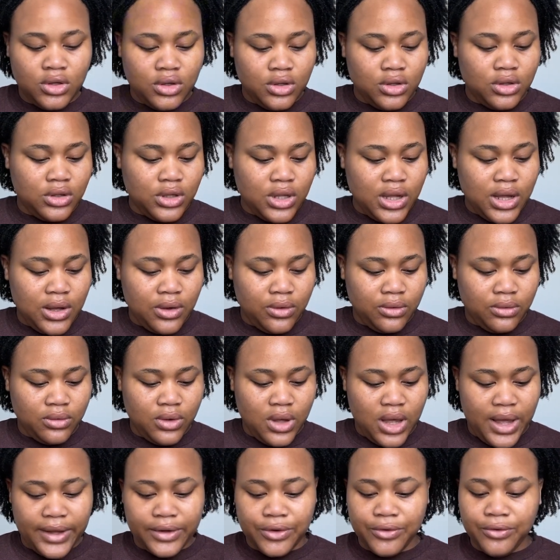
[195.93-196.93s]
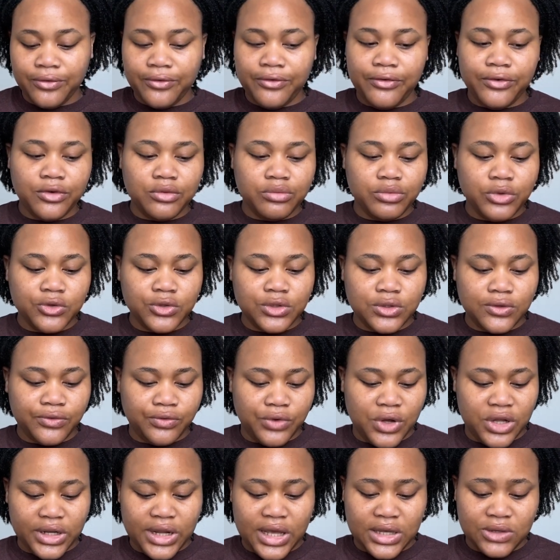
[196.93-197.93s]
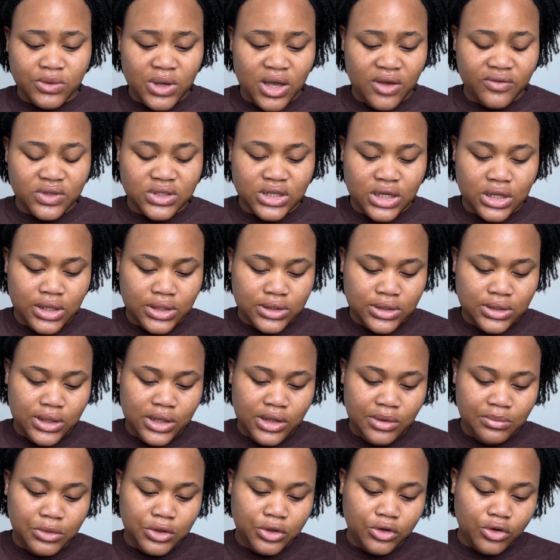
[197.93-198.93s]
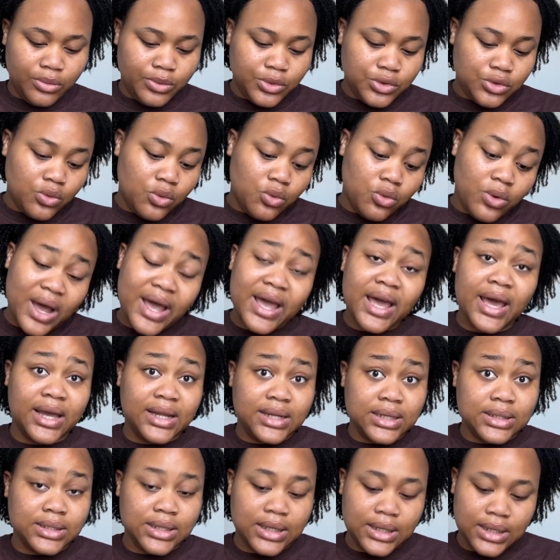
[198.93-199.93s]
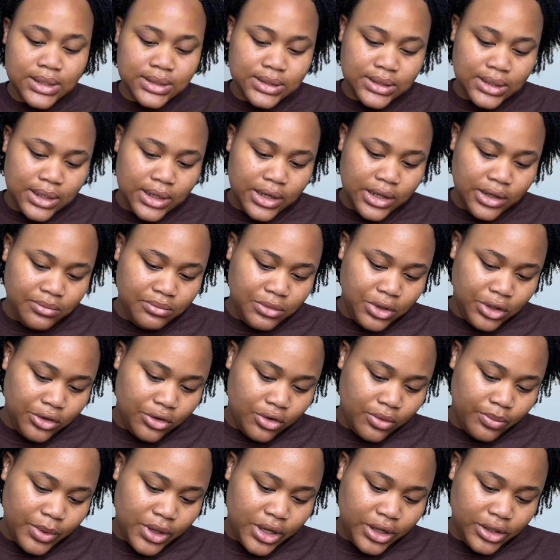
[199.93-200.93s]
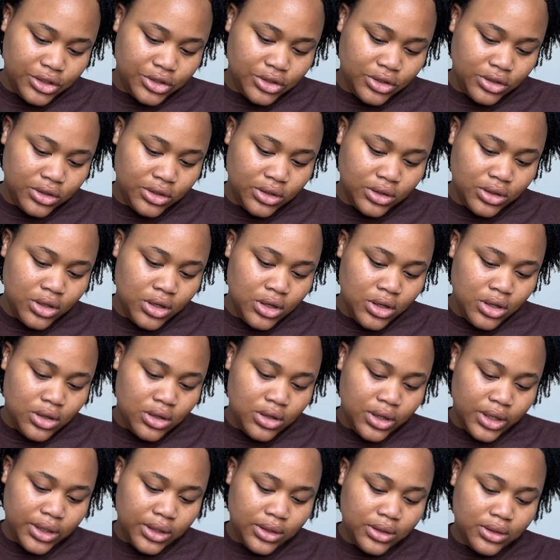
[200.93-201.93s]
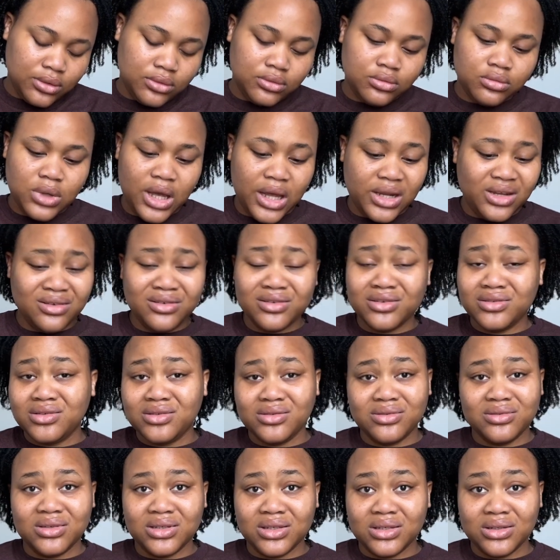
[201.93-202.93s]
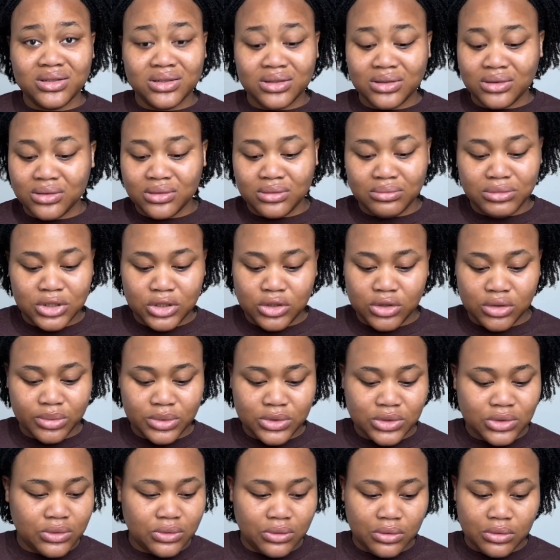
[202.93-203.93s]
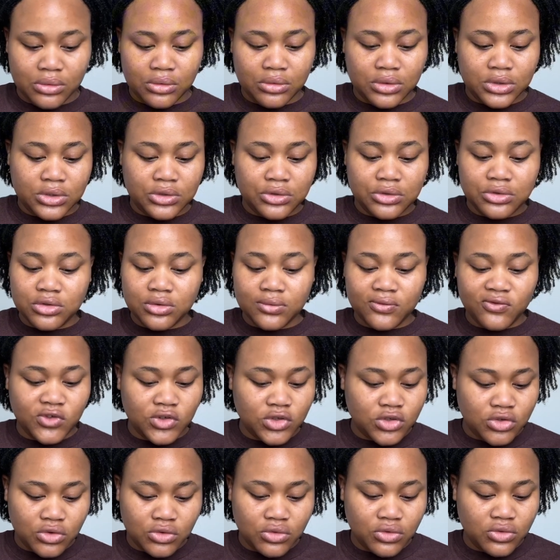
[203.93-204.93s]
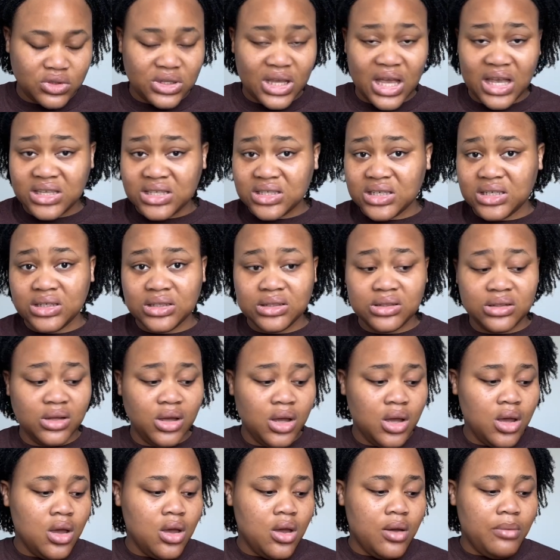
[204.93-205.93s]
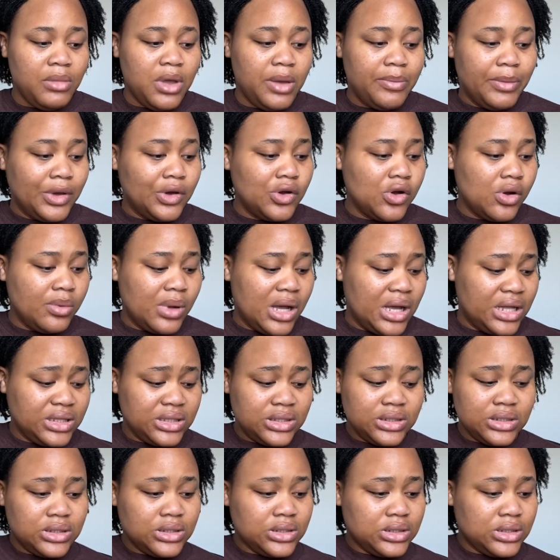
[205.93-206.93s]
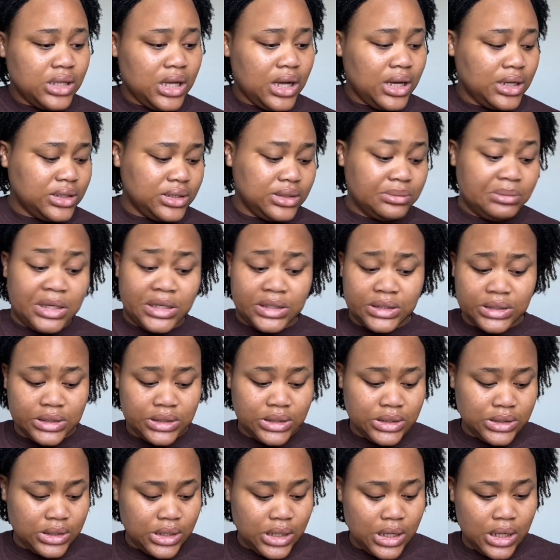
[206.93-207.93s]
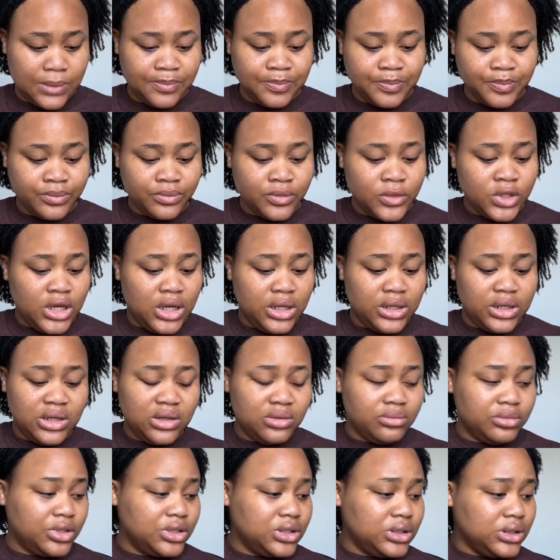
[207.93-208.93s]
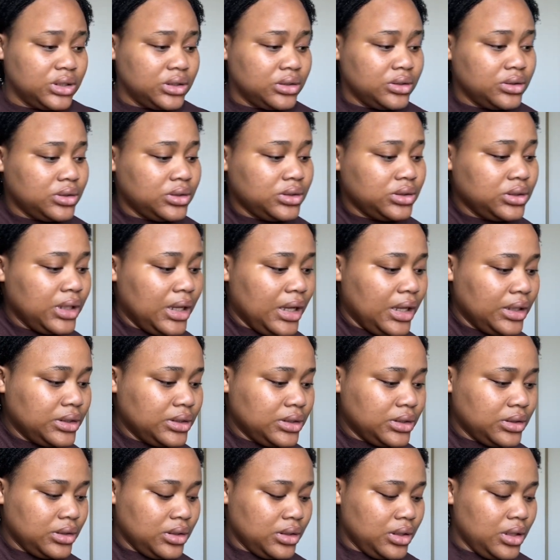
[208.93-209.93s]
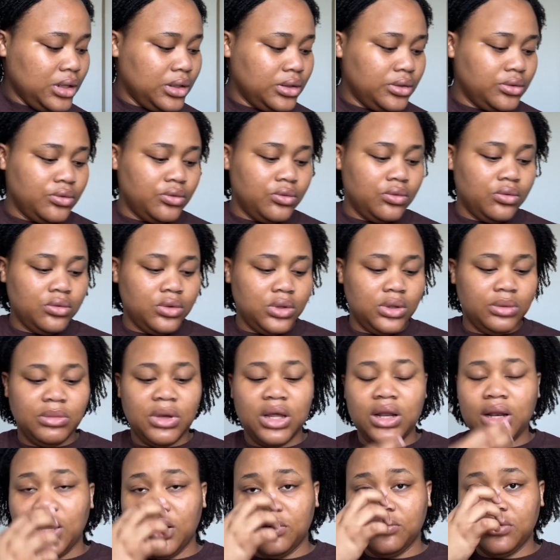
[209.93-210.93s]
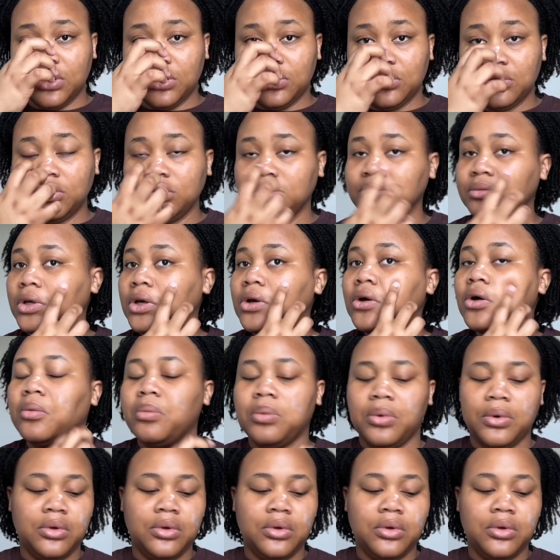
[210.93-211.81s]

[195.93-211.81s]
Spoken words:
now I don't feel beautiful, and that's why I've decided to learn makeup. So why I decided to learn makeup, actually, like I didn't go to the makeup school. It was YouTube videos, asking my makeup artist, asking my sister and anybody else that I know in my life that does makeup,